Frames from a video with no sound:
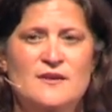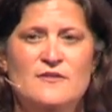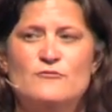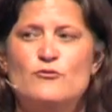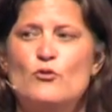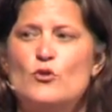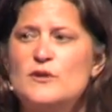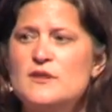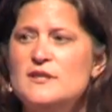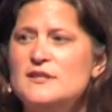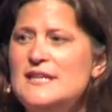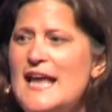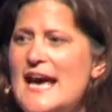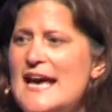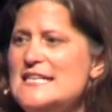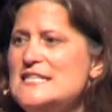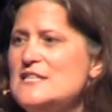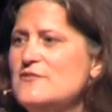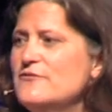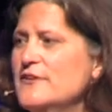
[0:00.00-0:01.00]
For the
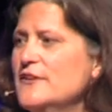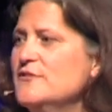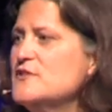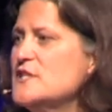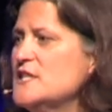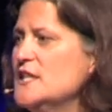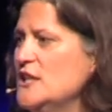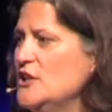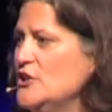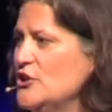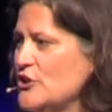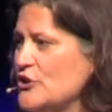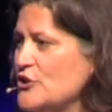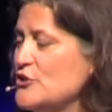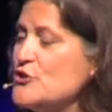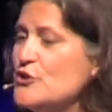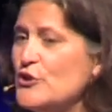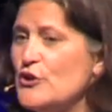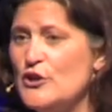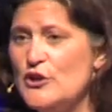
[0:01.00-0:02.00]
last 15
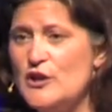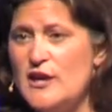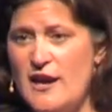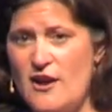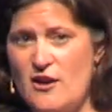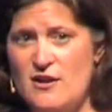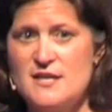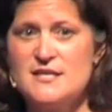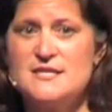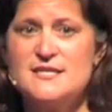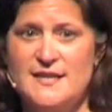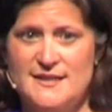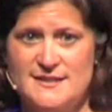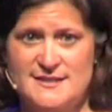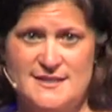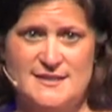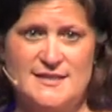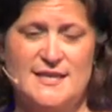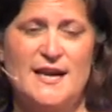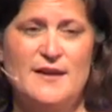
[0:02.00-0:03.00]
years, you heard Kara say
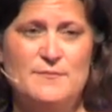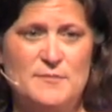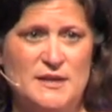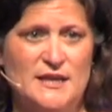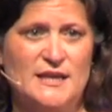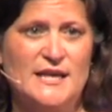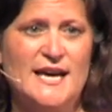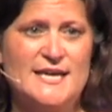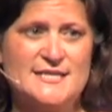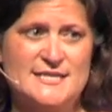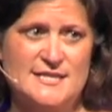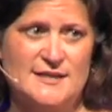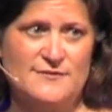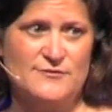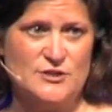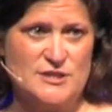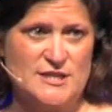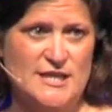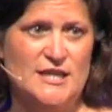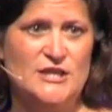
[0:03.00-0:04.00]
that I've been at Astia
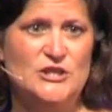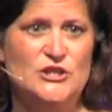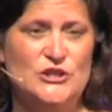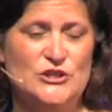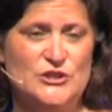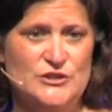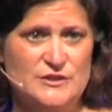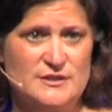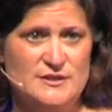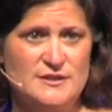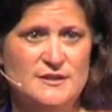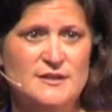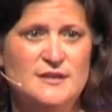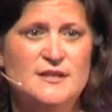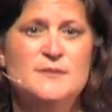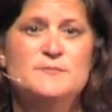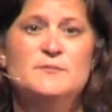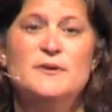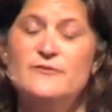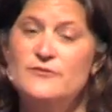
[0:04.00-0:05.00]
for 10 years,
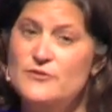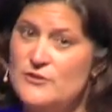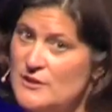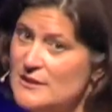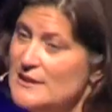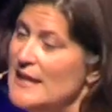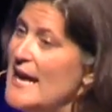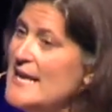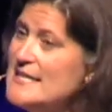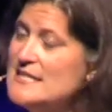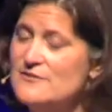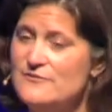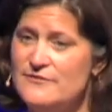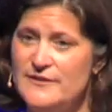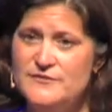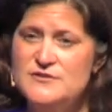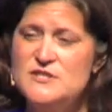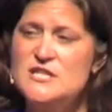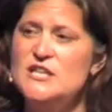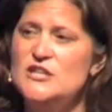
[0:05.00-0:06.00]
but for the last
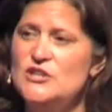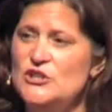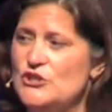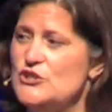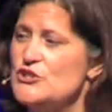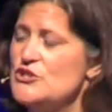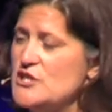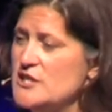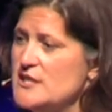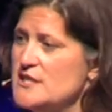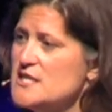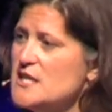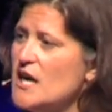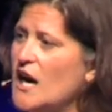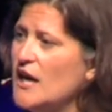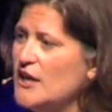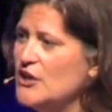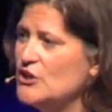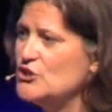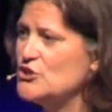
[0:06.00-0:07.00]
15 years, the
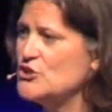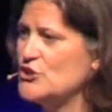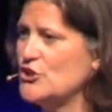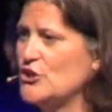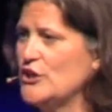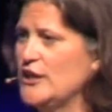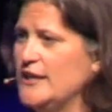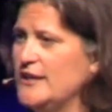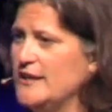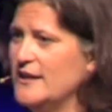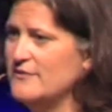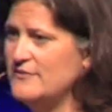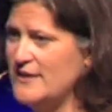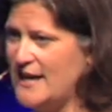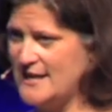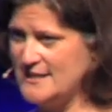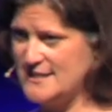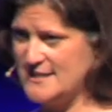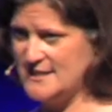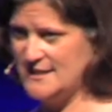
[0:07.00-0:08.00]
entire journey of
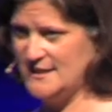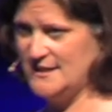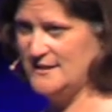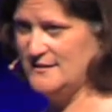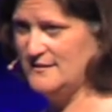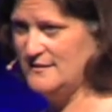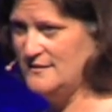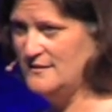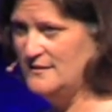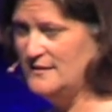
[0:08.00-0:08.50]
Astia,